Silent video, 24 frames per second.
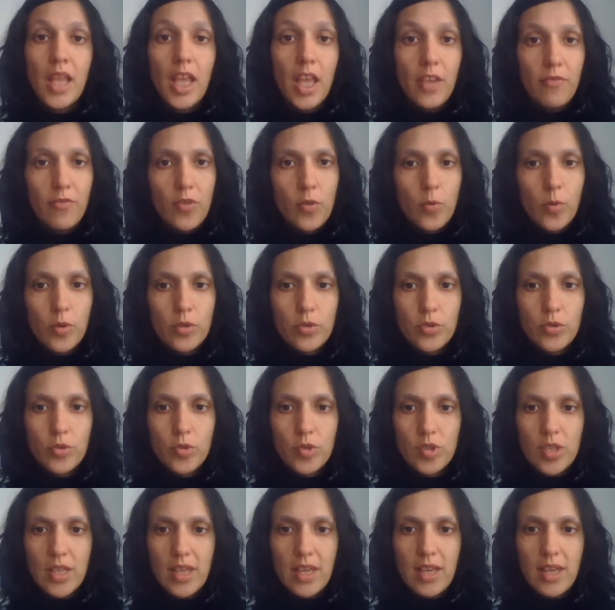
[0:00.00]
If you want to
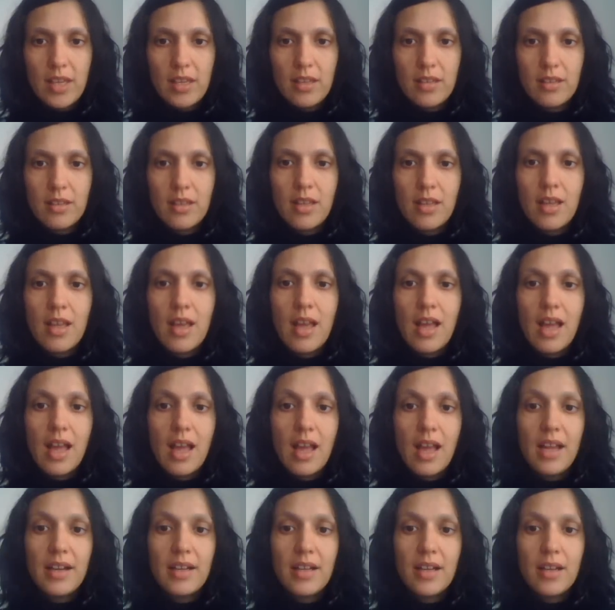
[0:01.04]
say,
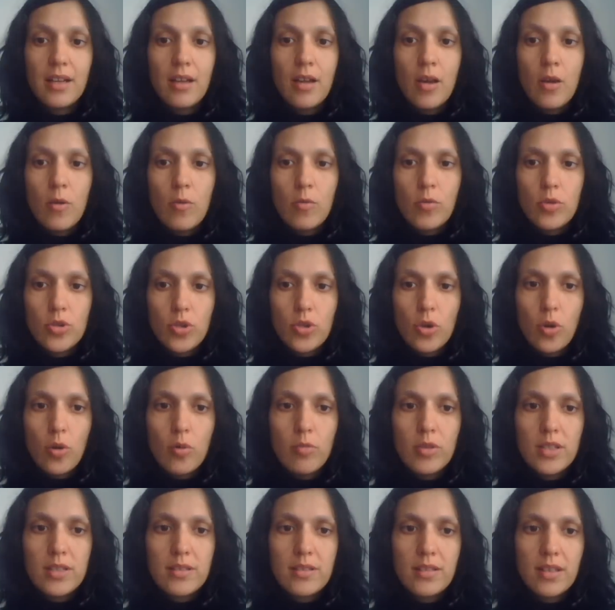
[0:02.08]
Anna was
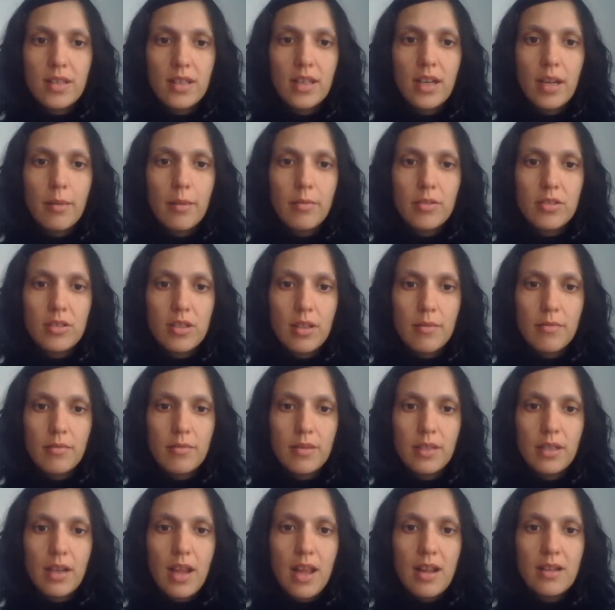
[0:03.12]
always thinking about
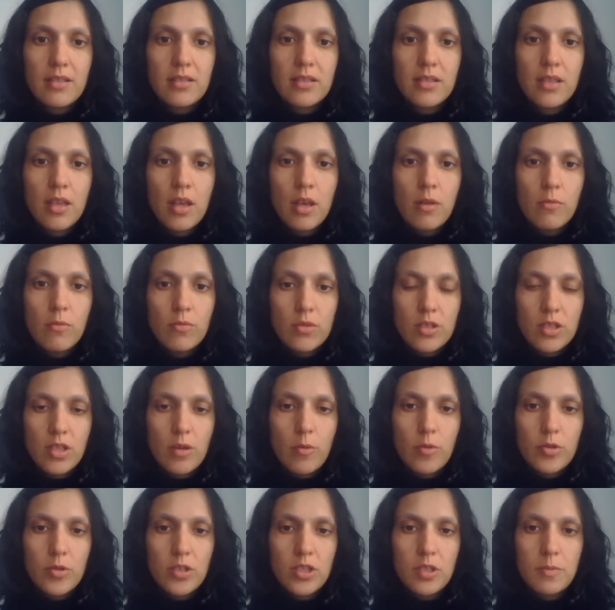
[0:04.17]
something else when she
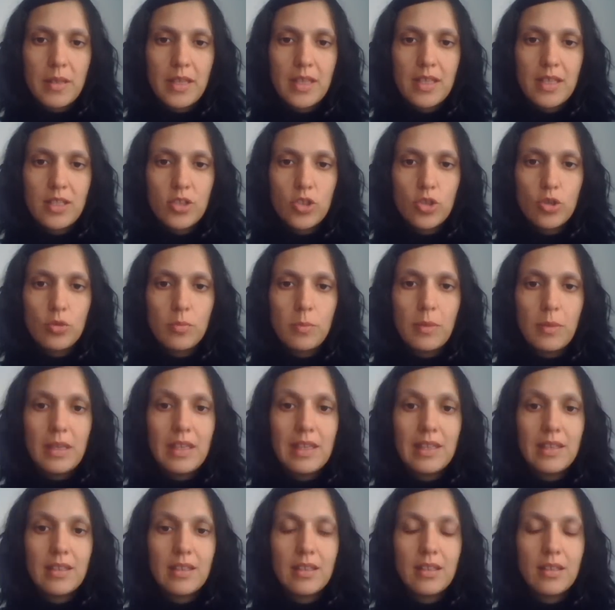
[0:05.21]
was speaking to
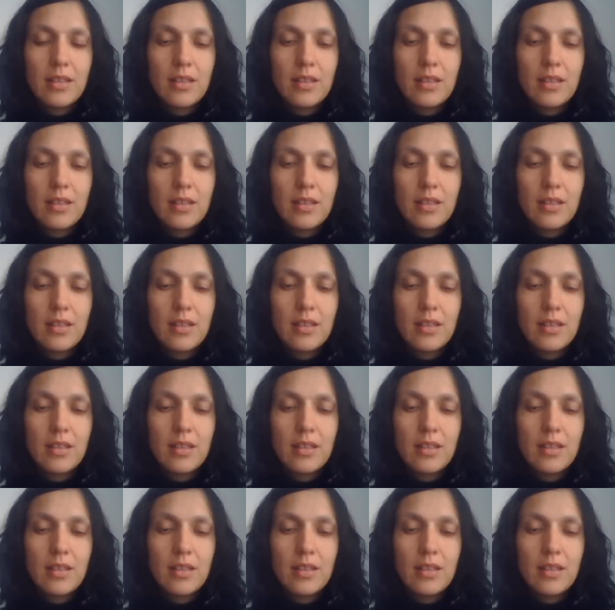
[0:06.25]
me.